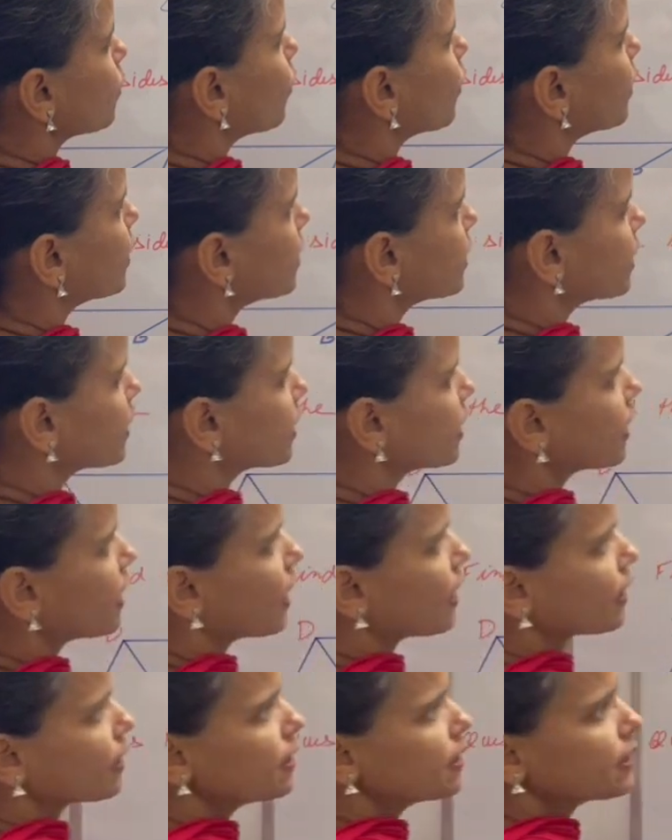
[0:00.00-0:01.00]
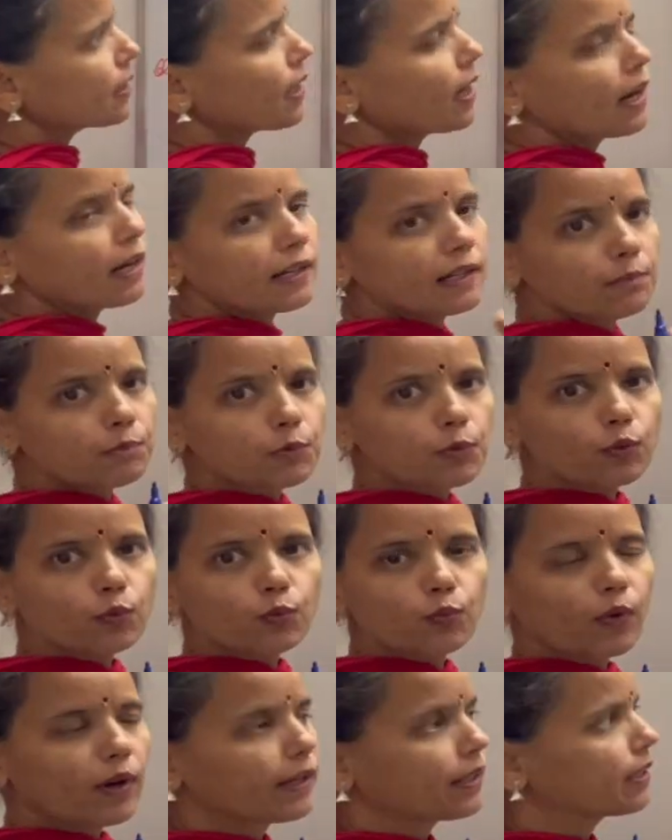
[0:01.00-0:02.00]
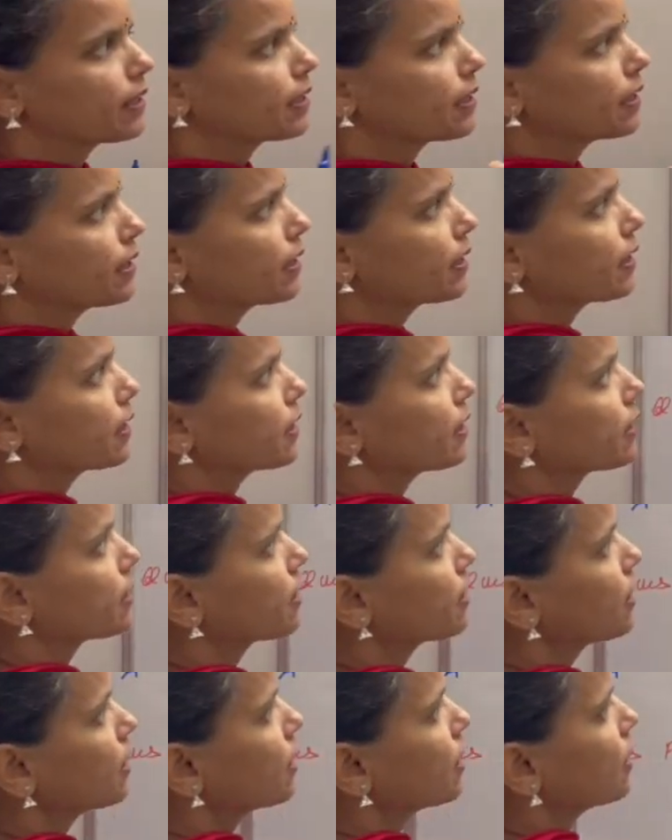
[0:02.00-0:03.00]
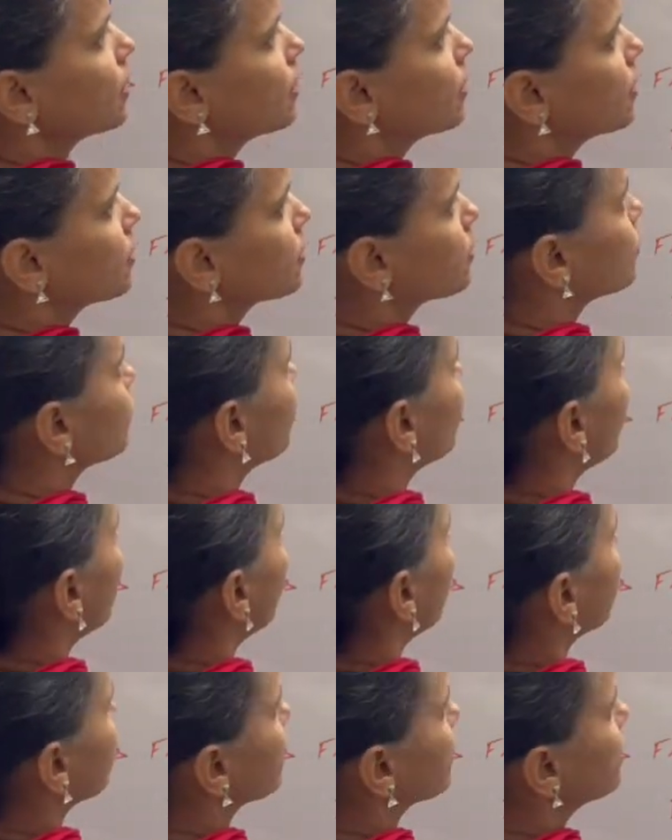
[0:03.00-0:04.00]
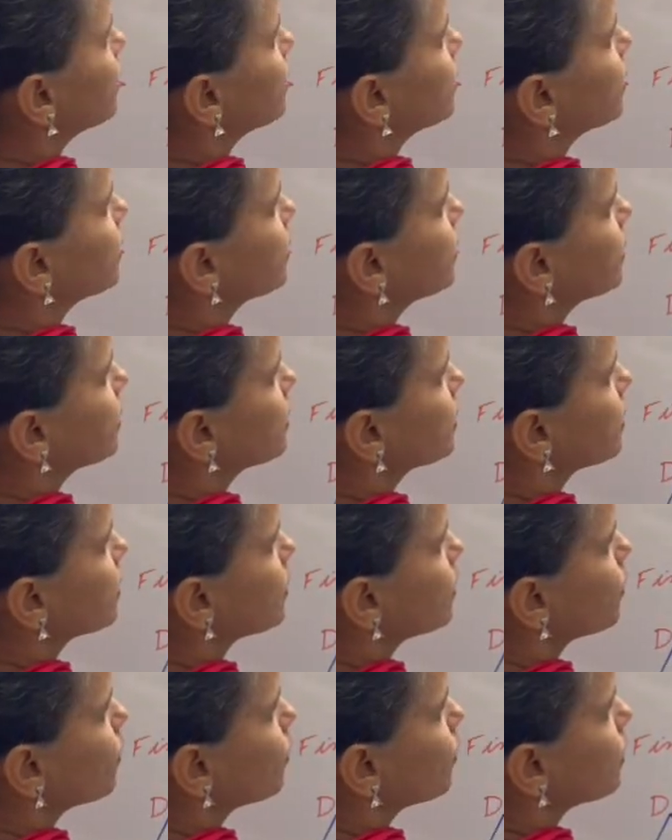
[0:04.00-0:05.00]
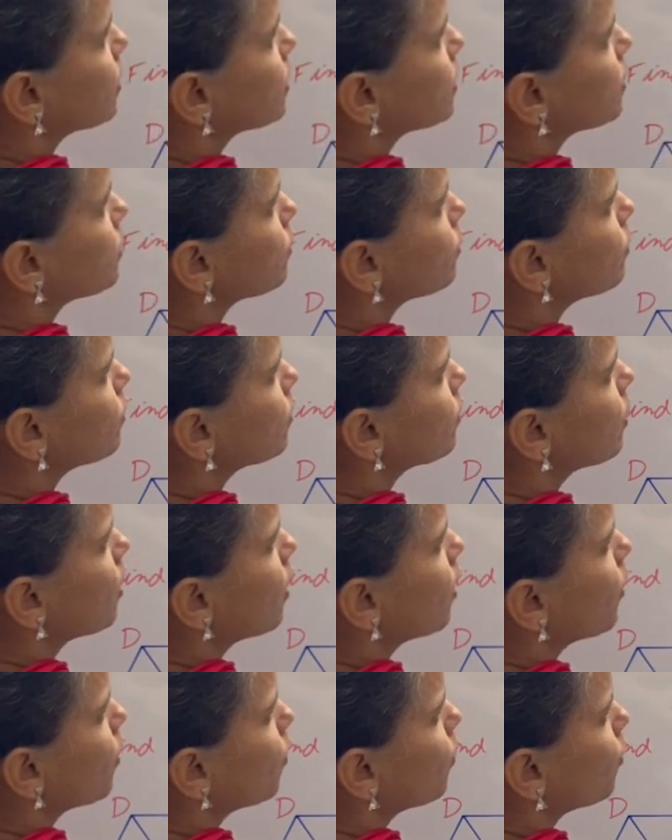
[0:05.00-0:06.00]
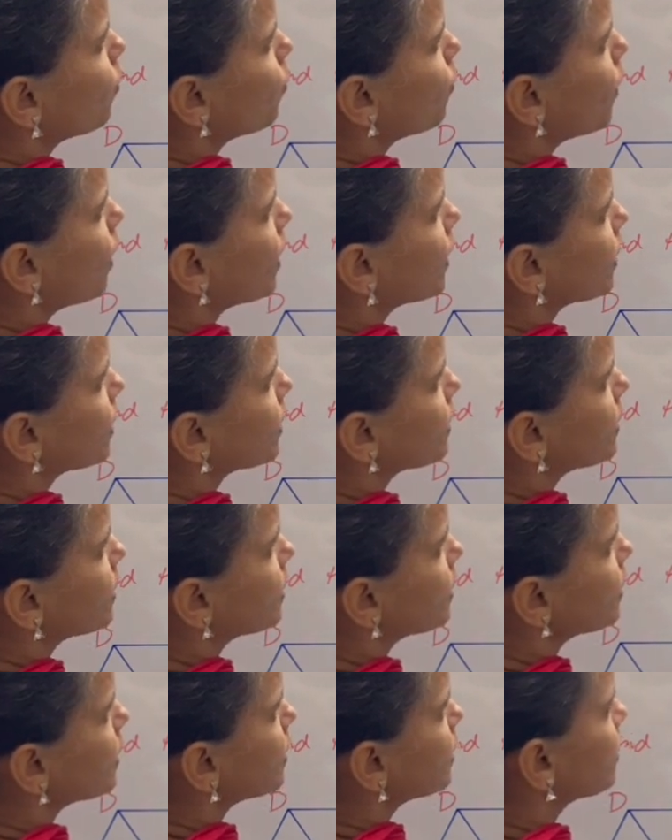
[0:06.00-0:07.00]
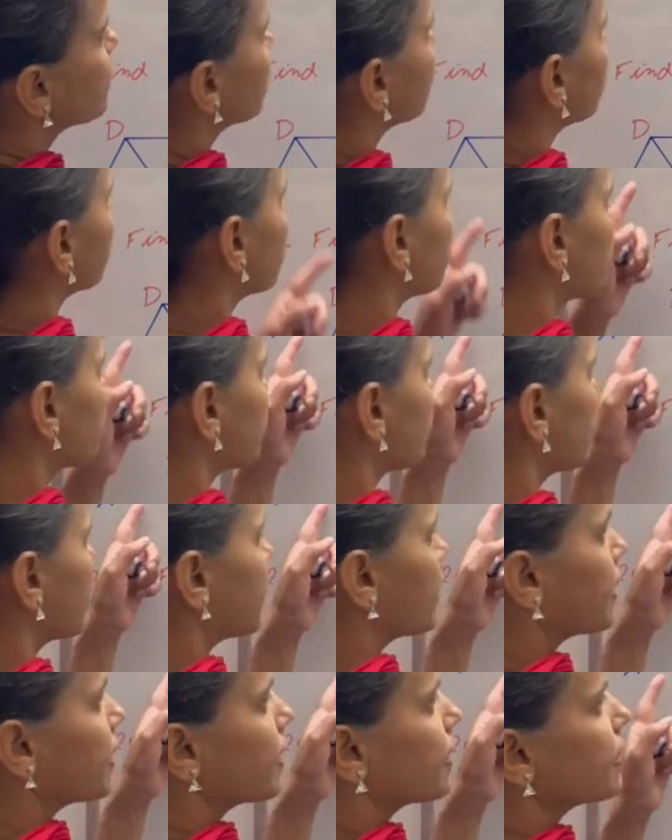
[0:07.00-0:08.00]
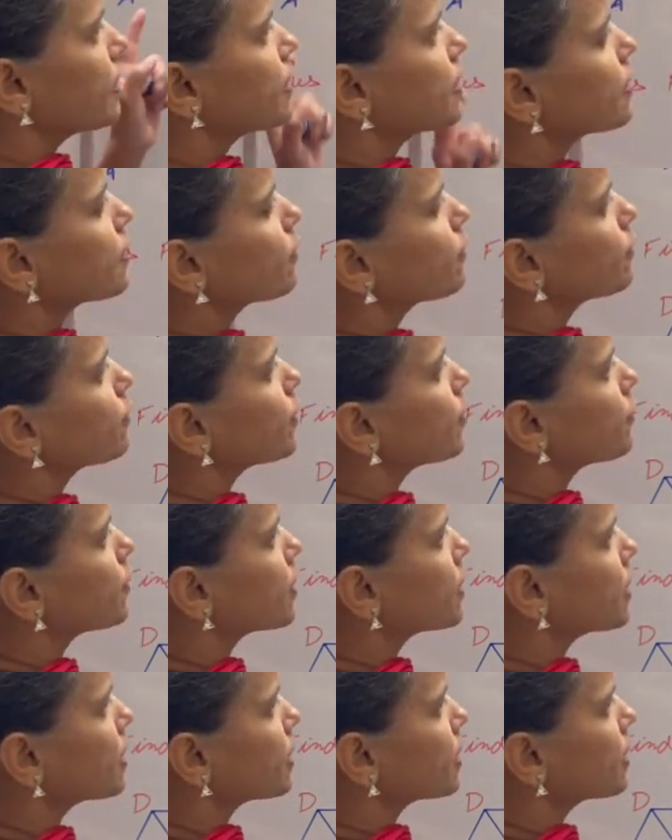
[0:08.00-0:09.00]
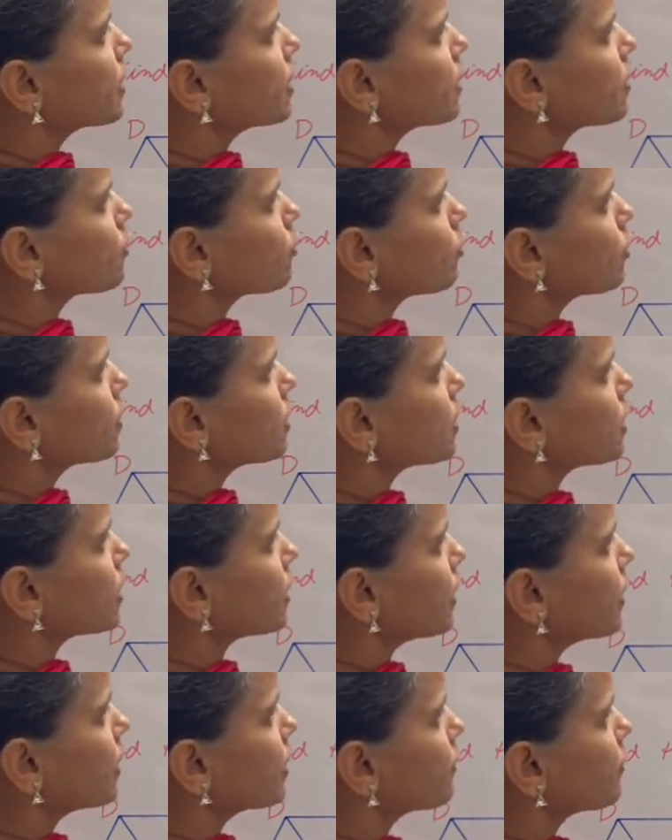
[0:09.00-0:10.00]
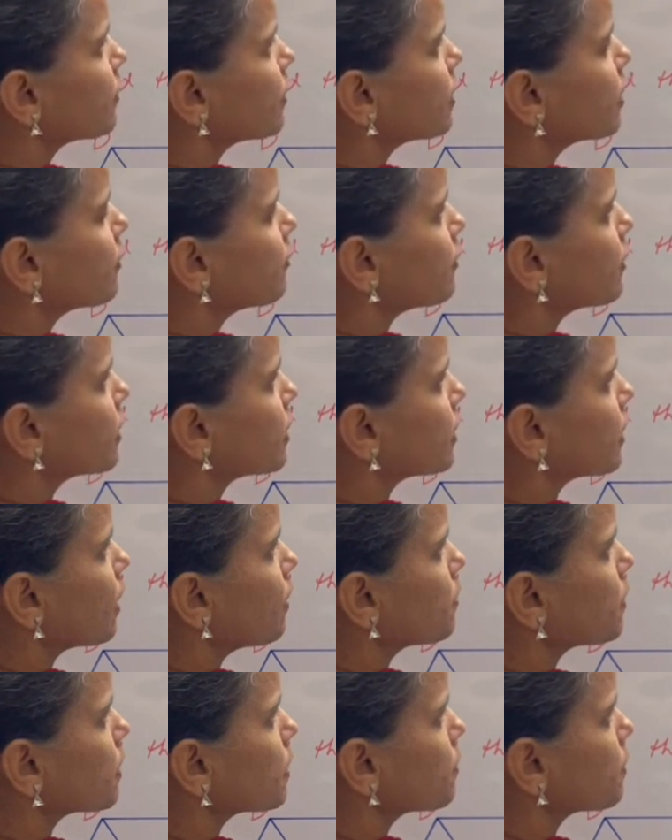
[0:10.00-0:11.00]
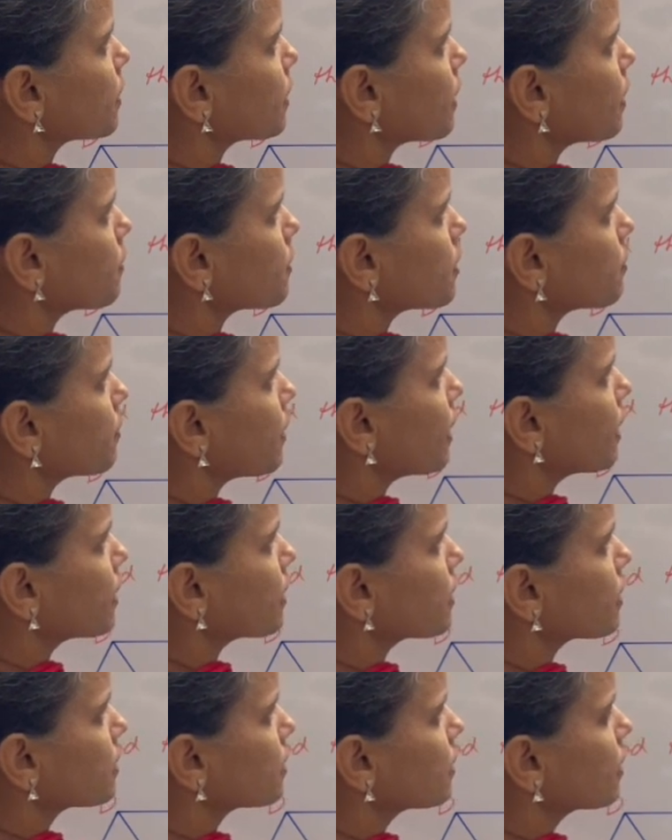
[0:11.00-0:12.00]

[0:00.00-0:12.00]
co-interior angles add up to 180 degrees. So angle D is equals to 180, A is 50 degrees. So this side if it comes, it becomes minus.